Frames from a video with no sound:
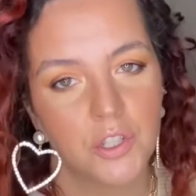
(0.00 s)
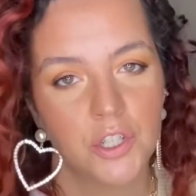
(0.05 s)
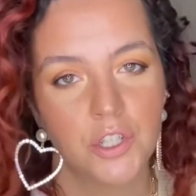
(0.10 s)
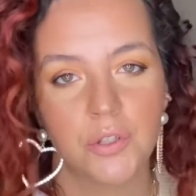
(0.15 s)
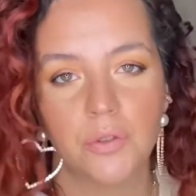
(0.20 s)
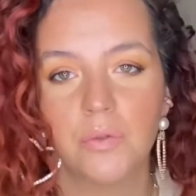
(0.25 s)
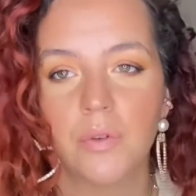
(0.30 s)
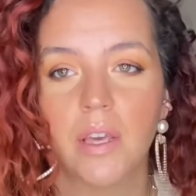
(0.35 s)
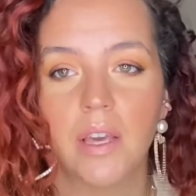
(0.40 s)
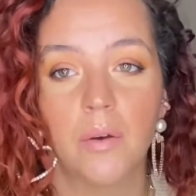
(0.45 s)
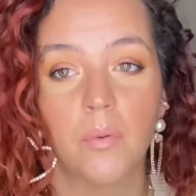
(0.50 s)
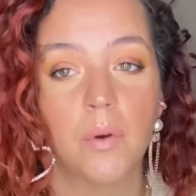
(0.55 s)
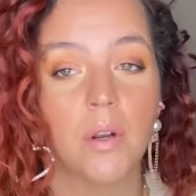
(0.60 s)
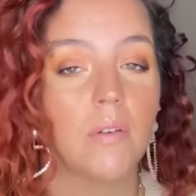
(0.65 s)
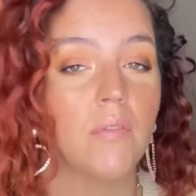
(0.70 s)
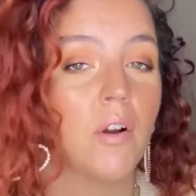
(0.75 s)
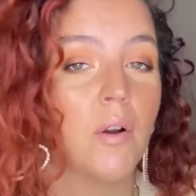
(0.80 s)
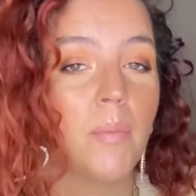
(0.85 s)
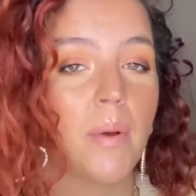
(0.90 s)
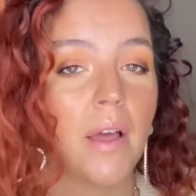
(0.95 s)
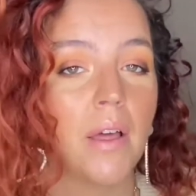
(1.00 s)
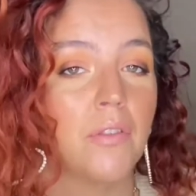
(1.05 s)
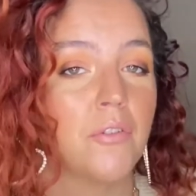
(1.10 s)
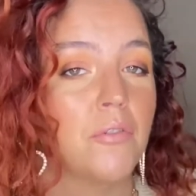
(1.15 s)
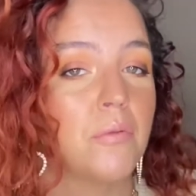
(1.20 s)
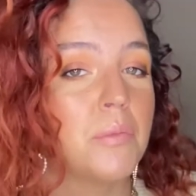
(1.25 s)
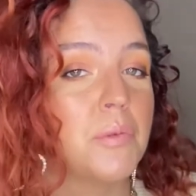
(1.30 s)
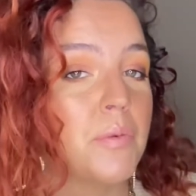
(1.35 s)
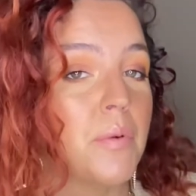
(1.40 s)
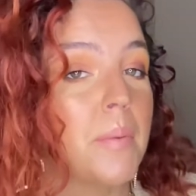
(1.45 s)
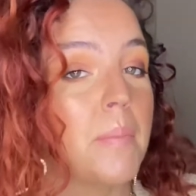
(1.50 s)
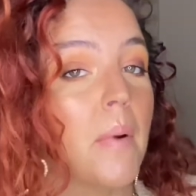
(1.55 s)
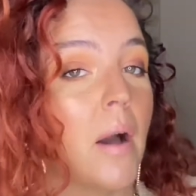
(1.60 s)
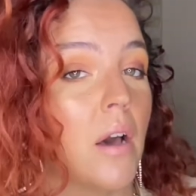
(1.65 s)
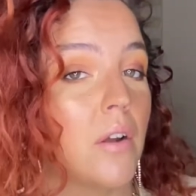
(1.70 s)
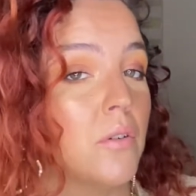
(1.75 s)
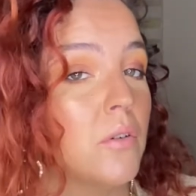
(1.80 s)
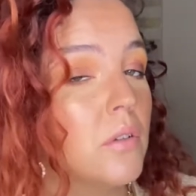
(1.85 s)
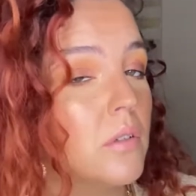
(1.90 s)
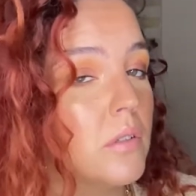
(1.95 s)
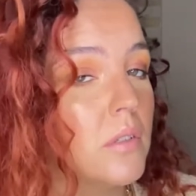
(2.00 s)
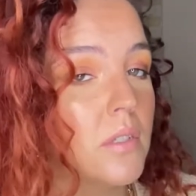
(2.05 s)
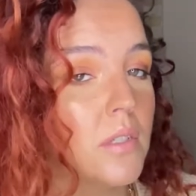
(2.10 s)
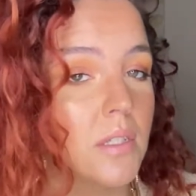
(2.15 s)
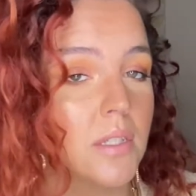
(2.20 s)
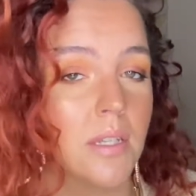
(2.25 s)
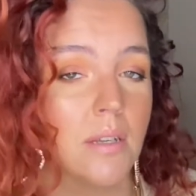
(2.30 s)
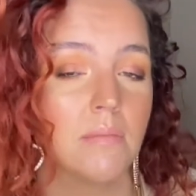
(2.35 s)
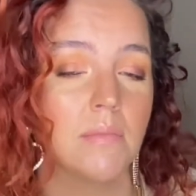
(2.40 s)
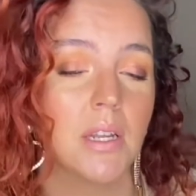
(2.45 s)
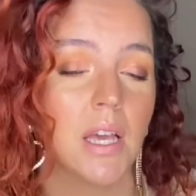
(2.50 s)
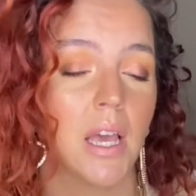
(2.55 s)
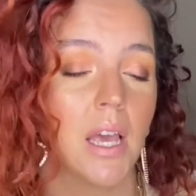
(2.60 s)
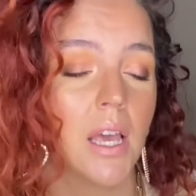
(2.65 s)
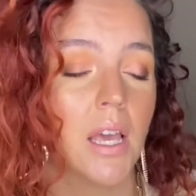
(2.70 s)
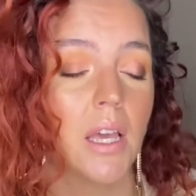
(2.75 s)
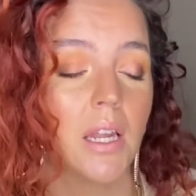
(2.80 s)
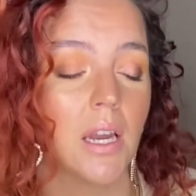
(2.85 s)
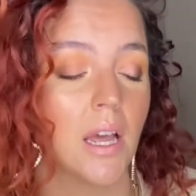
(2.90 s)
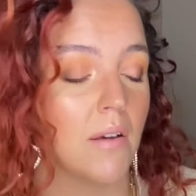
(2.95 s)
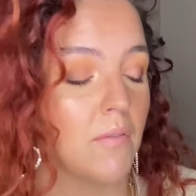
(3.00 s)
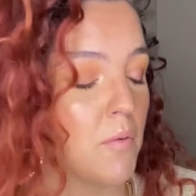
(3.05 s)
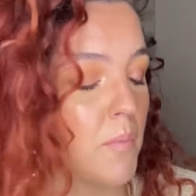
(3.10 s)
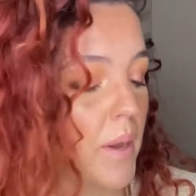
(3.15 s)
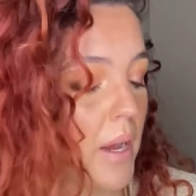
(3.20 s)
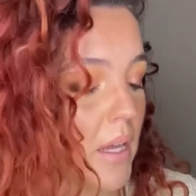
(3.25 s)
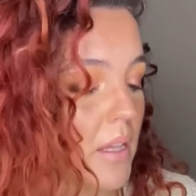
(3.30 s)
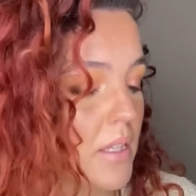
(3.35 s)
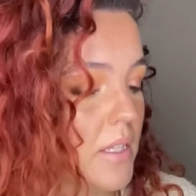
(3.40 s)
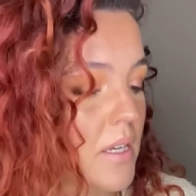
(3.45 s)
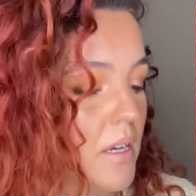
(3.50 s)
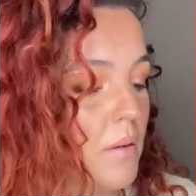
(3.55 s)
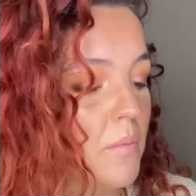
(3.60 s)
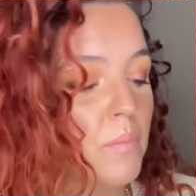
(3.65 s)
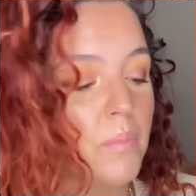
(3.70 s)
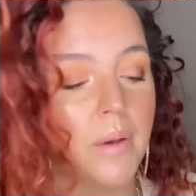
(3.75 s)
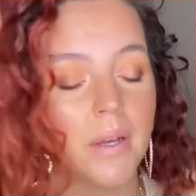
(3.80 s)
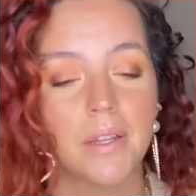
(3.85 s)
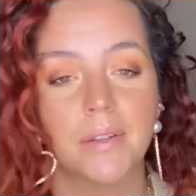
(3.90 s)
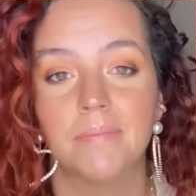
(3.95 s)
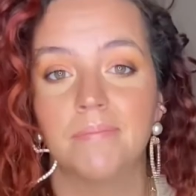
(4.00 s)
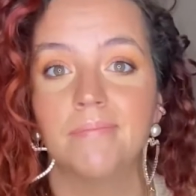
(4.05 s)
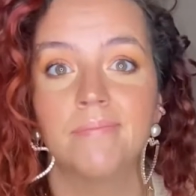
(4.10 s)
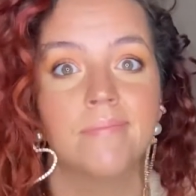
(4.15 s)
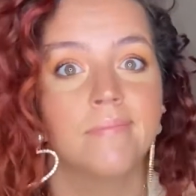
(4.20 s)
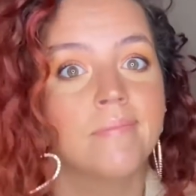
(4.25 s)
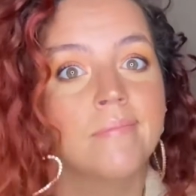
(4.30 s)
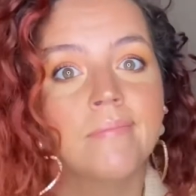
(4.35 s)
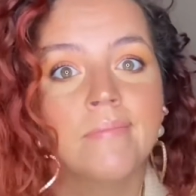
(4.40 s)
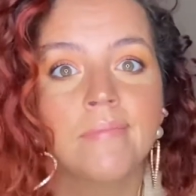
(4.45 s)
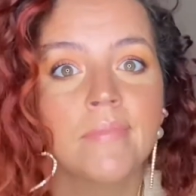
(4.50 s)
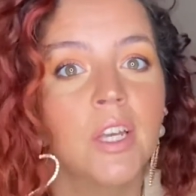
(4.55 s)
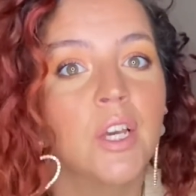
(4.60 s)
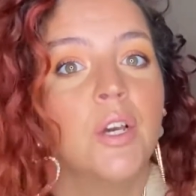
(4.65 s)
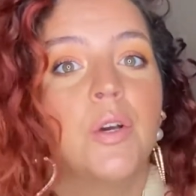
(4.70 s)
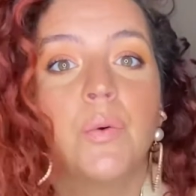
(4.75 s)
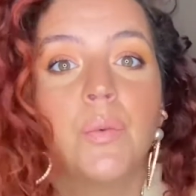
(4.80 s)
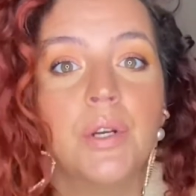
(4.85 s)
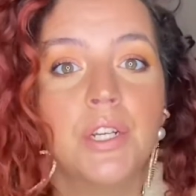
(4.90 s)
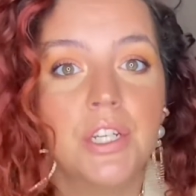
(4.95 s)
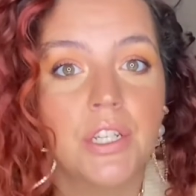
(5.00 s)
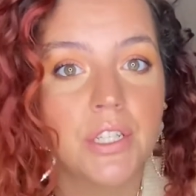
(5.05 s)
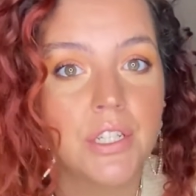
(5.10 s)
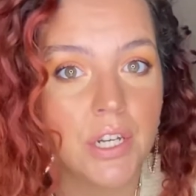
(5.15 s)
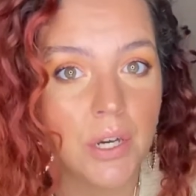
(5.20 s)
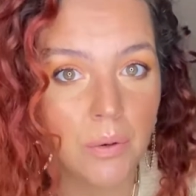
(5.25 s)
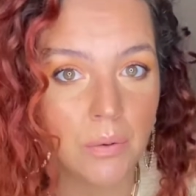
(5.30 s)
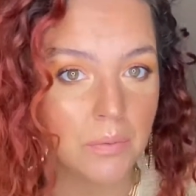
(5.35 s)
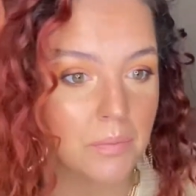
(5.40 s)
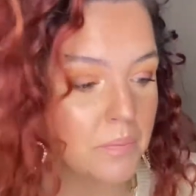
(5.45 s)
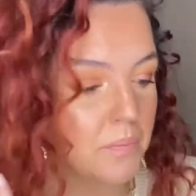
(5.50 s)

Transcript: to get one of our bathrooms remodeled someday and have a bathtub, but we just don't.